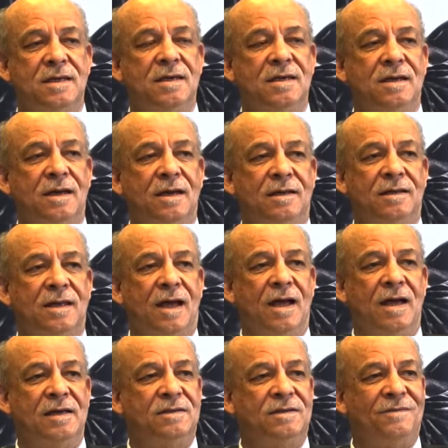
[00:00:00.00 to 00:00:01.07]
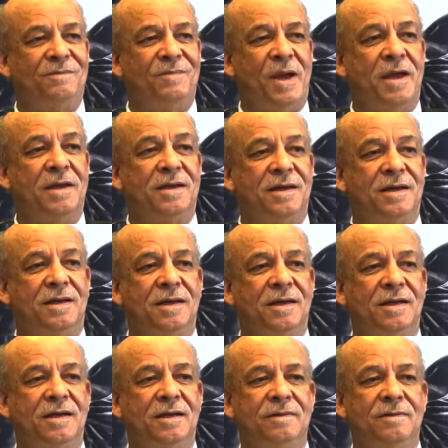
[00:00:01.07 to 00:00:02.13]
say, at the height of my
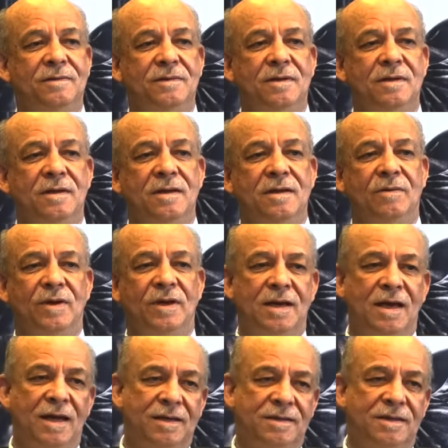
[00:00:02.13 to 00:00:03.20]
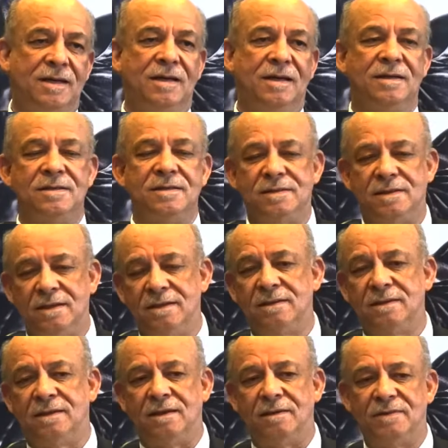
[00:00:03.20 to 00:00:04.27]
career, when I had taken
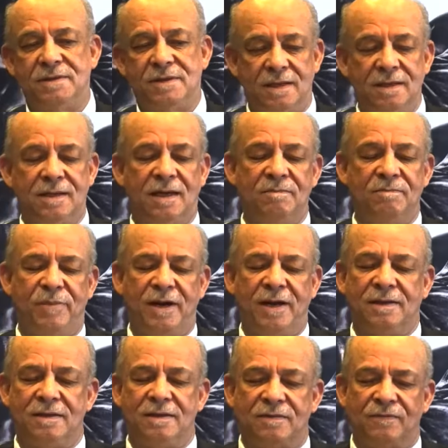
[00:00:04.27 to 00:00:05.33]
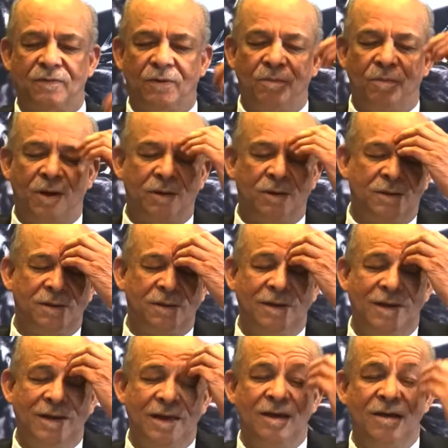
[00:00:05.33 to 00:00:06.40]
silk and practice for about
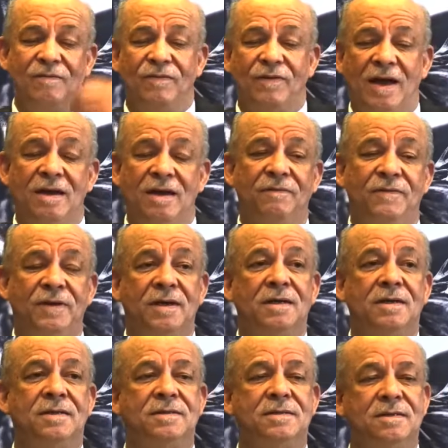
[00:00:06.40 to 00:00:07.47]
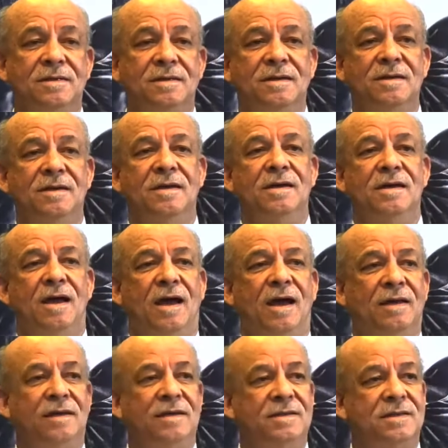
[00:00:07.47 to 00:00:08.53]
5 years,
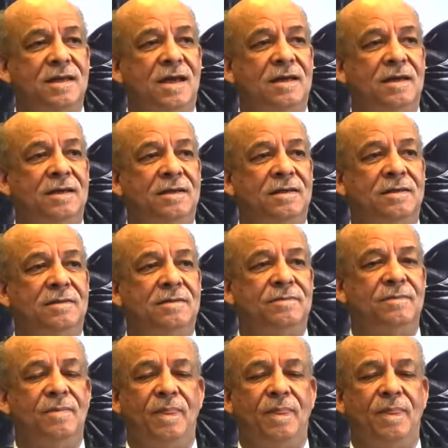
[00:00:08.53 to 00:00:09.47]
I decided,